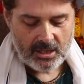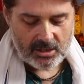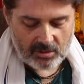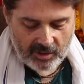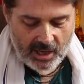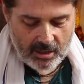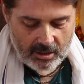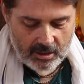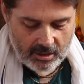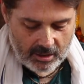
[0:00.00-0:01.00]
So
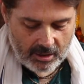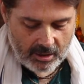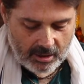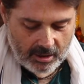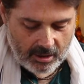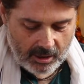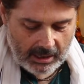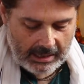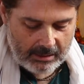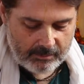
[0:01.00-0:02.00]
then
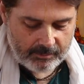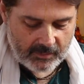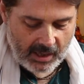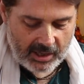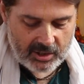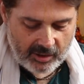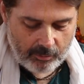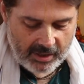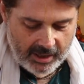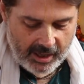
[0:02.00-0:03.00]
I
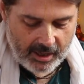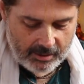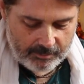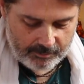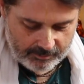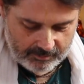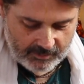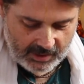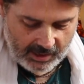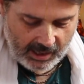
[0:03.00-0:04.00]
shaved my head
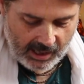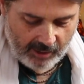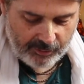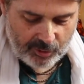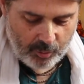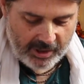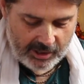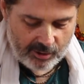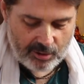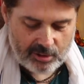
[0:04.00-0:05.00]
after
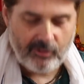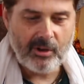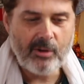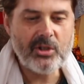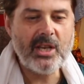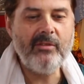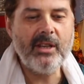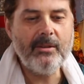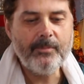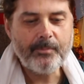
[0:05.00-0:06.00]
20 years of not
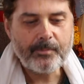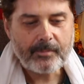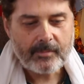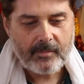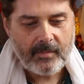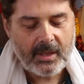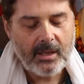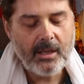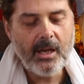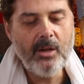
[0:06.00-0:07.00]
shaving.
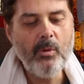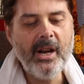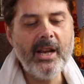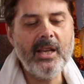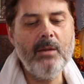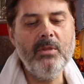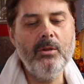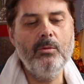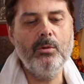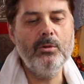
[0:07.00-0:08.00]
And when I came in
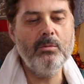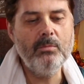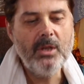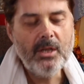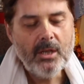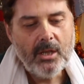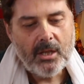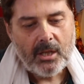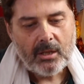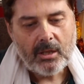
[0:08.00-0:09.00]
the room,
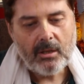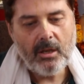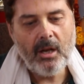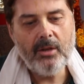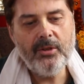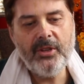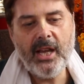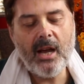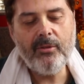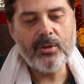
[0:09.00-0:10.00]
the
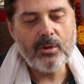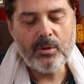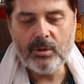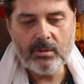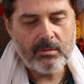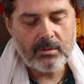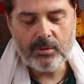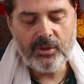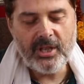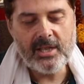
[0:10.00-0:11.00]
day after or
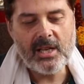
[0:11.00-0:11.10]
2 days